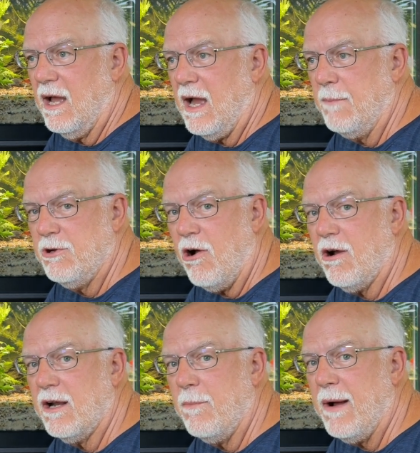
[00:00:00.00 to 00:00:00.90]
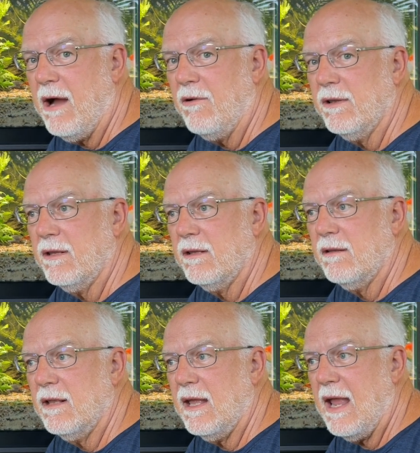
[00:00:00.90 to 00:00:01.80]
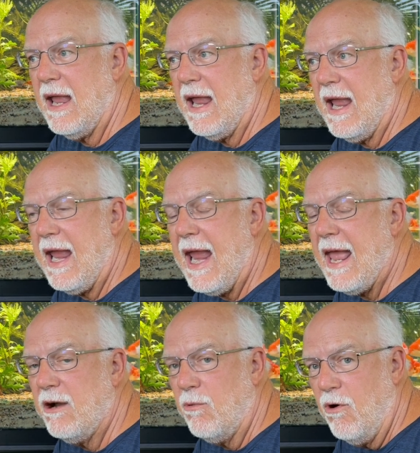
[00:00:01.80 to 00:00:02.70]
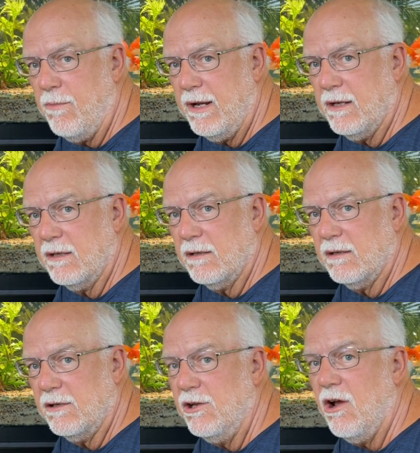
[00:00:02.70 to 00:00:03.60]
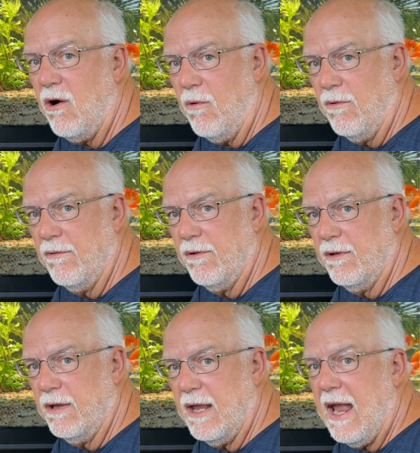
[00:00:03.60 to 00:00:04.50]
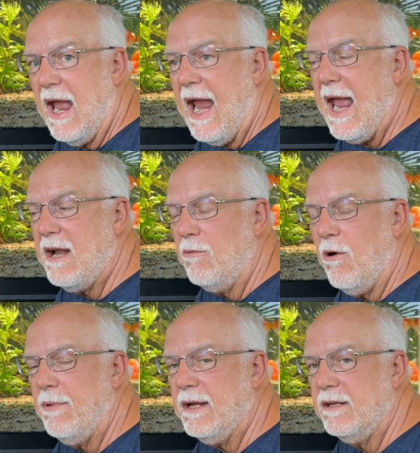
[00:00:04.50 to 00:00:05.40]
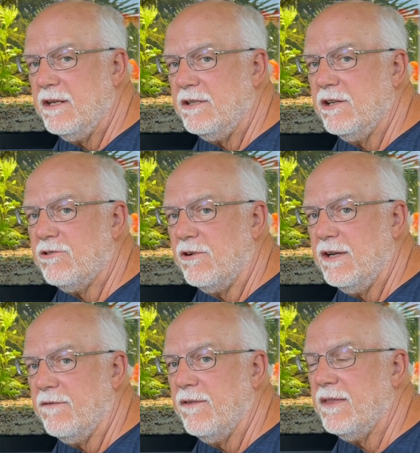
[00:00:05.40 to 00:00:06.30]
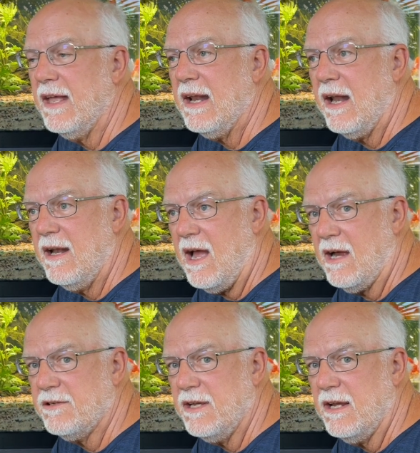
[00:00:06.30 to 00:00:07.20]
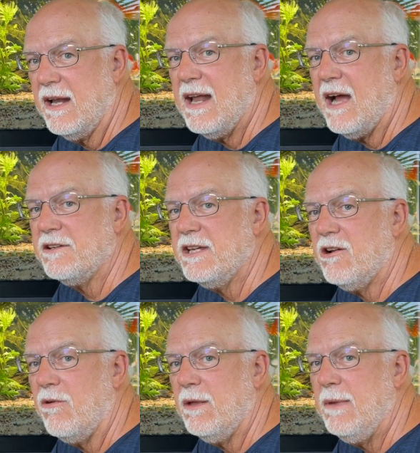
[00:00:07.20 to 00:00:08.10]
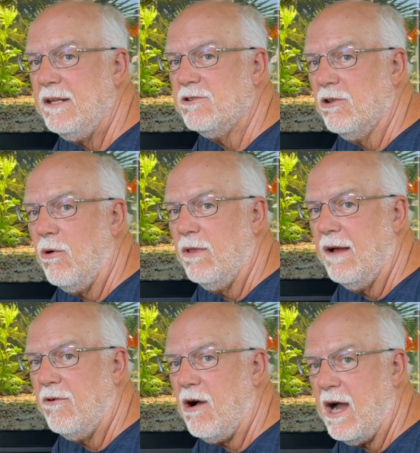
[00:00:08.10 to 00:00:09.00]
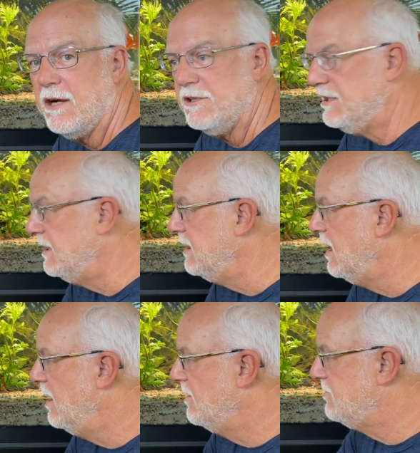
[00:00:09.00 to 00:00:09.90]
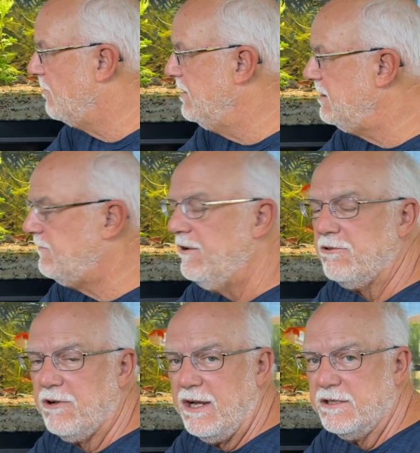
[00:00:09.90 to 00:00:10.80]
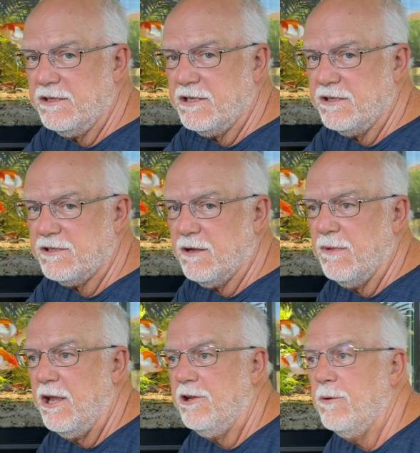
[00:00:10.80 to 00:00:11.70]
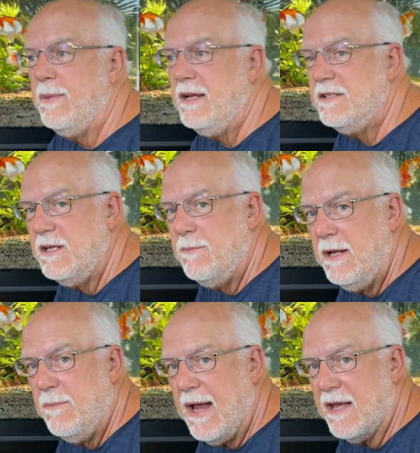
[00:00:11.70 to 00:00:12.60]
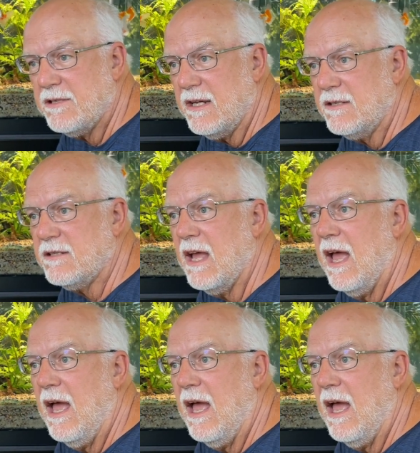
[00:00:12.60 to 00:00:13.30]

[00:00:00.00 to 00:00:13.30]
I'm talking about anaerobic. No. Anaerobic conditions are different than anoxic. Anoxic only means low level oxygen. So this filtration system, your BCB baskets,